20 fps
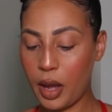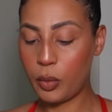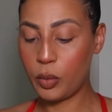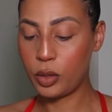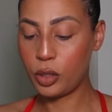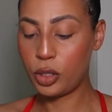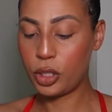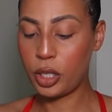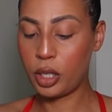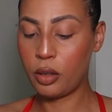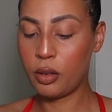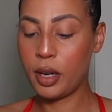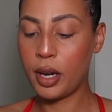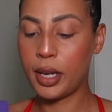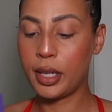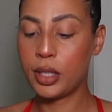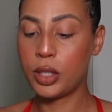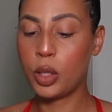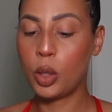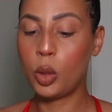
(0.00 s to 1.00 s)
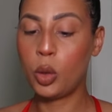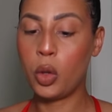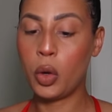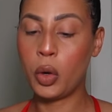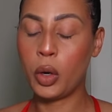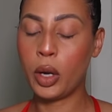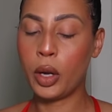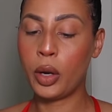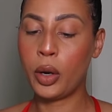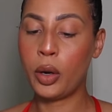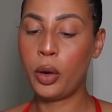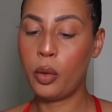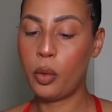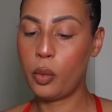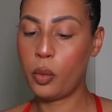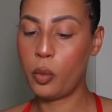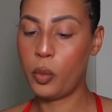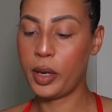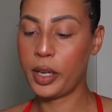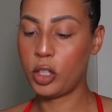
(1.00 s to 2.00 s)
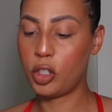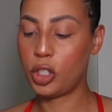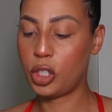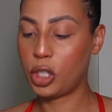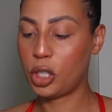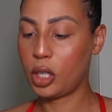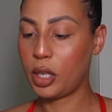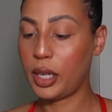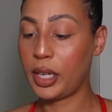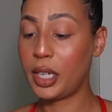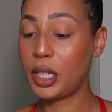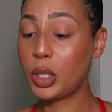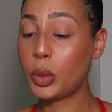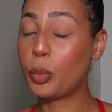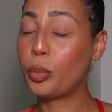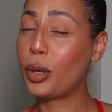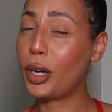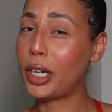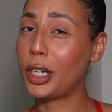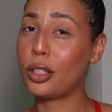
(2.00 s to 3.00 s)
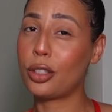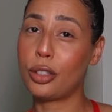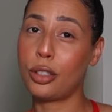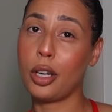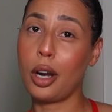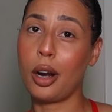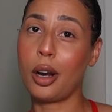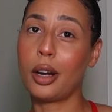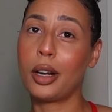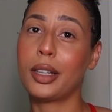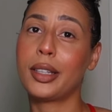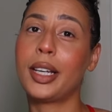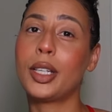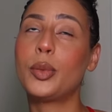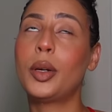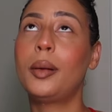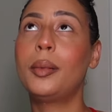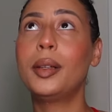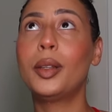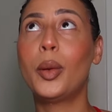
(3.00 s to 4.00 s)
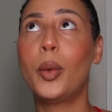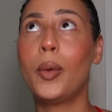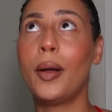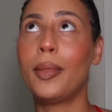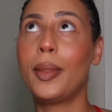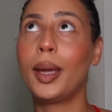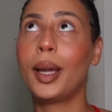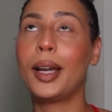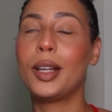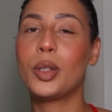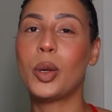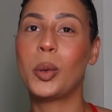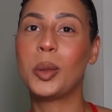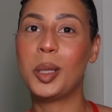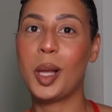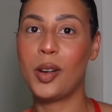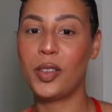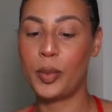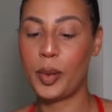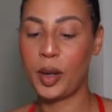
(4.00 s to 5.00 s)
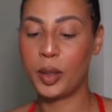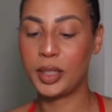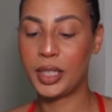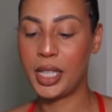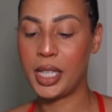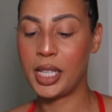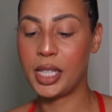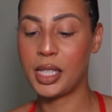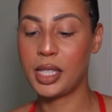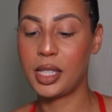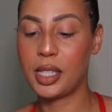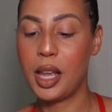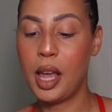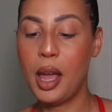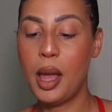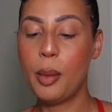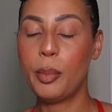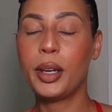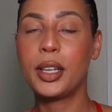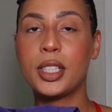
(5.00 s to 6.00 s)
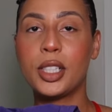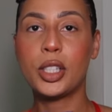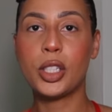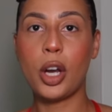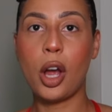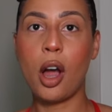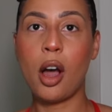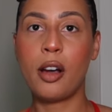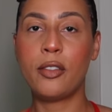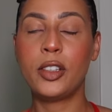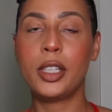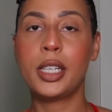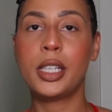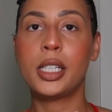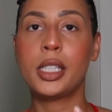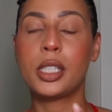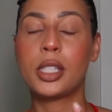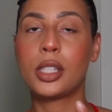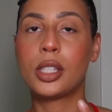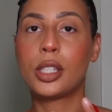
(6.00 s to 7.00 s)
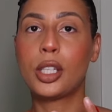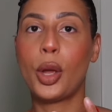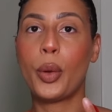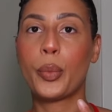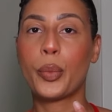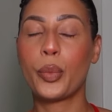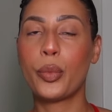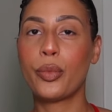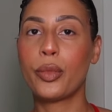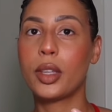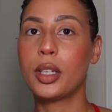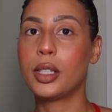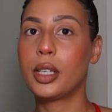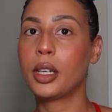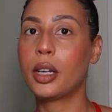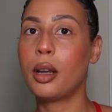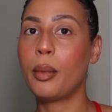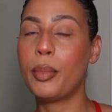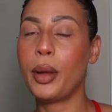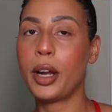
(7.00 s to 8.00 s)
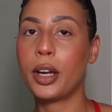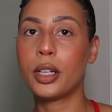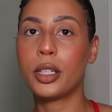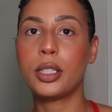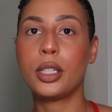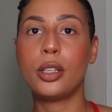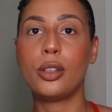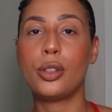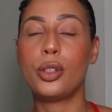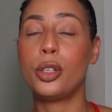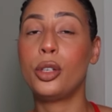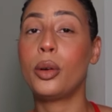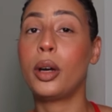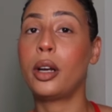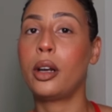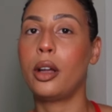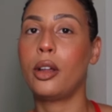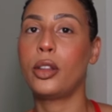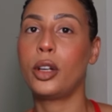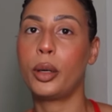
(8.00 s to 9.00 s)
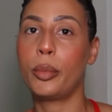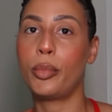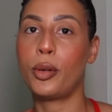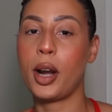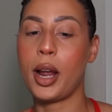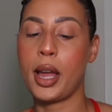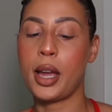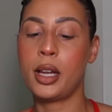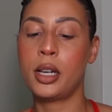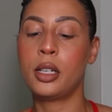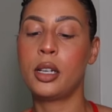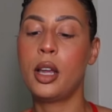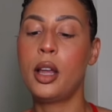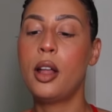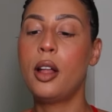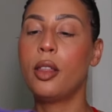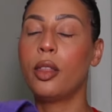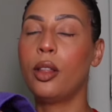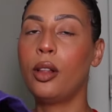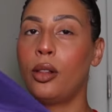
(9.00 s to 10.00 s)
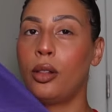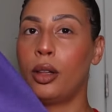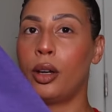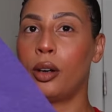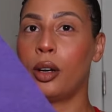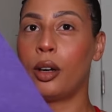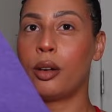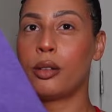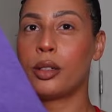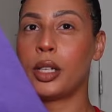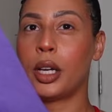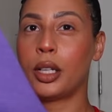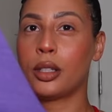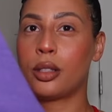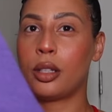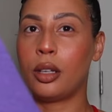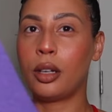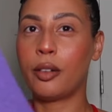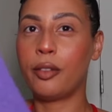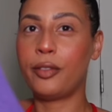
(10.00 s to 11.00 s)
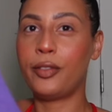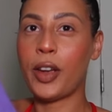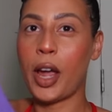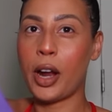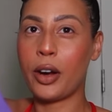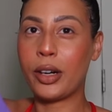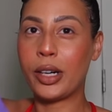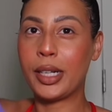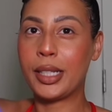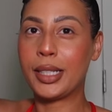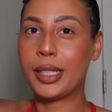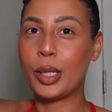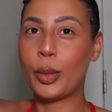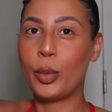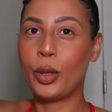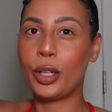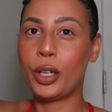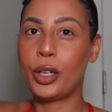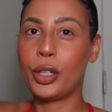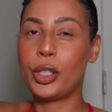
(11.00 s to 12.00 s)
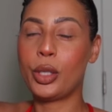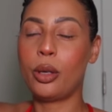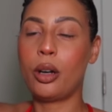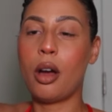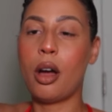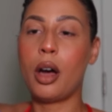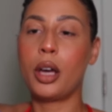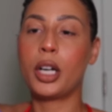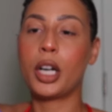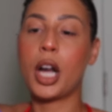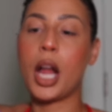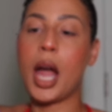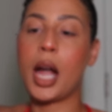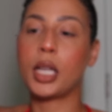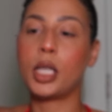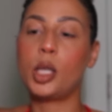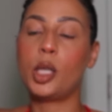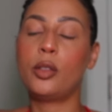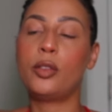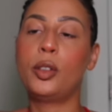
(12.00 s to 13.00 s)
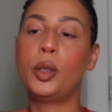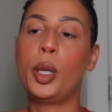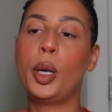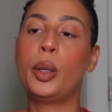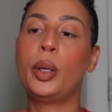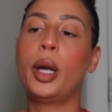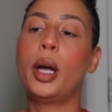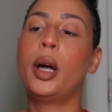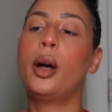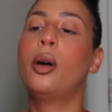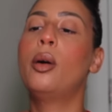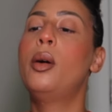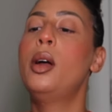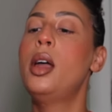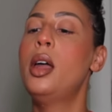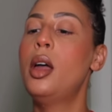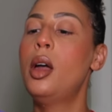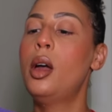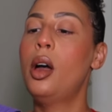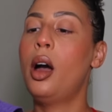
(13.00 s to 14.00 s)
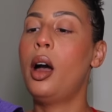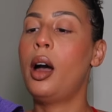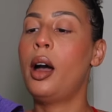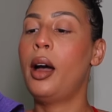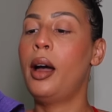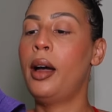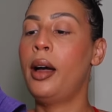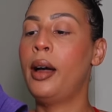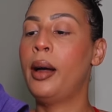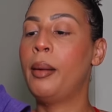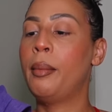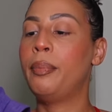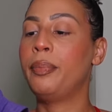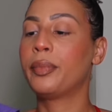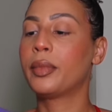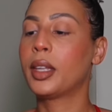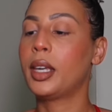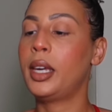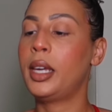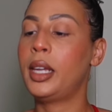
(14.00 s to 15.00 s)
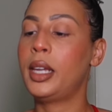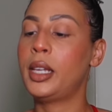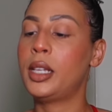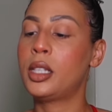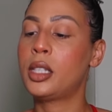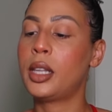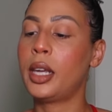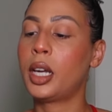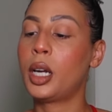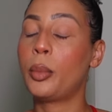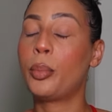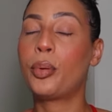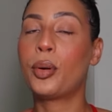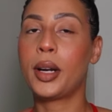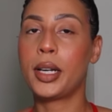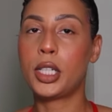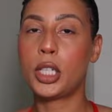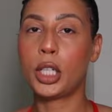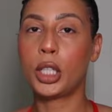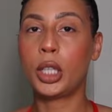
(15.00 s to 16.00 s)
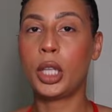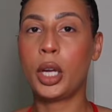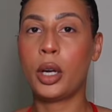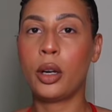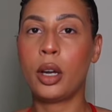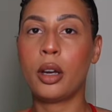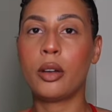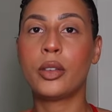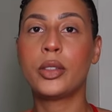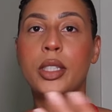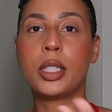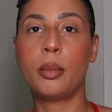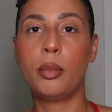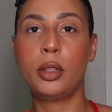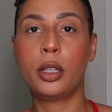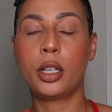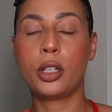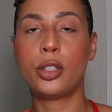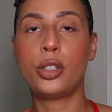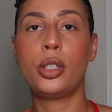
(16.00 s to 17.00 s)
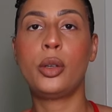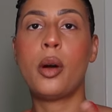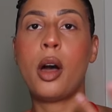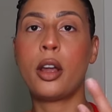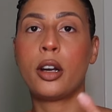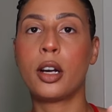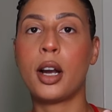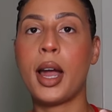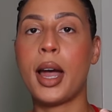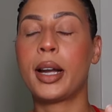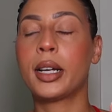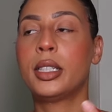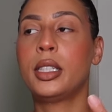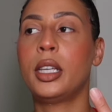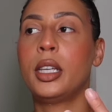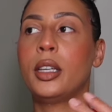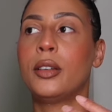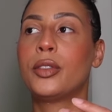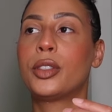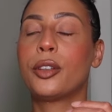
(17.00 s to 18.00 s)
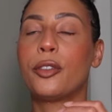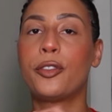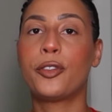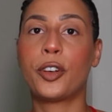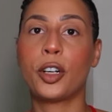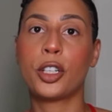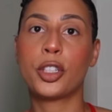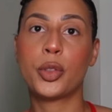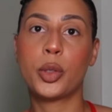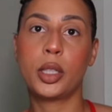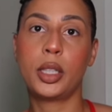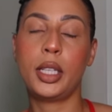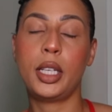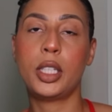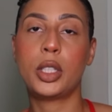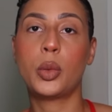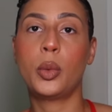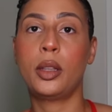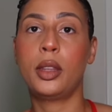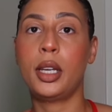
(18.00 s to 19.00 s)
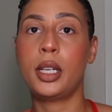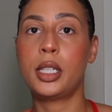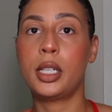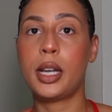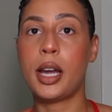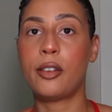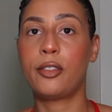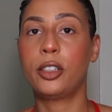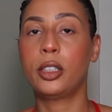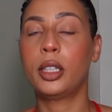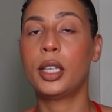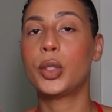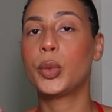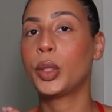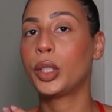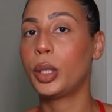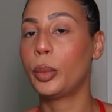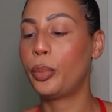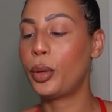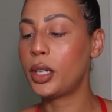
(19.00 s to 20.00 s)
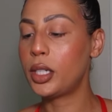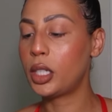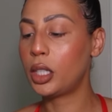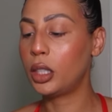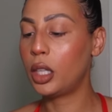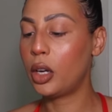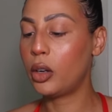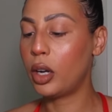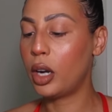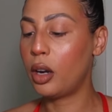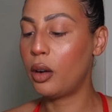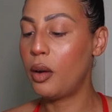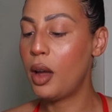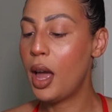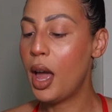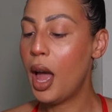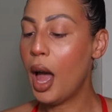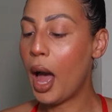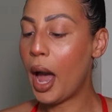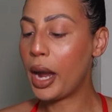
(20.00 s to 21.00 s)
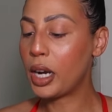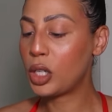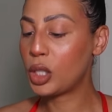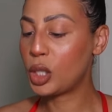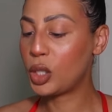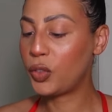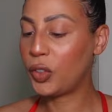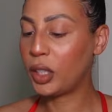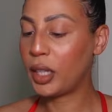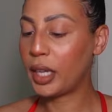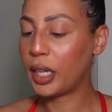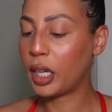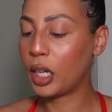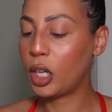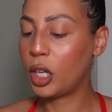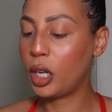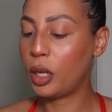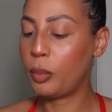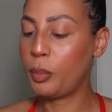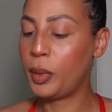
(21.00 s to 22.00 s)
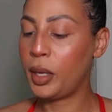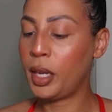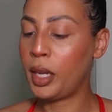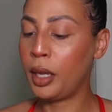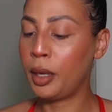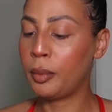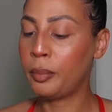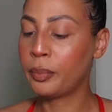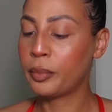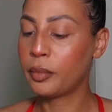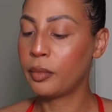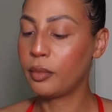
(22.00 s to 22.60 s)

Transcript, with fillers: I will show you guys the logo, which is pretty stark. That's probably the one thing I don't love about these because it's an obvious comparison to another brand. The logo does look very similar to an Oner Active logo. Um, it is like a printed logo similar to Oner Active's first release when they did Effortless with the printed logo. I just feel like it could be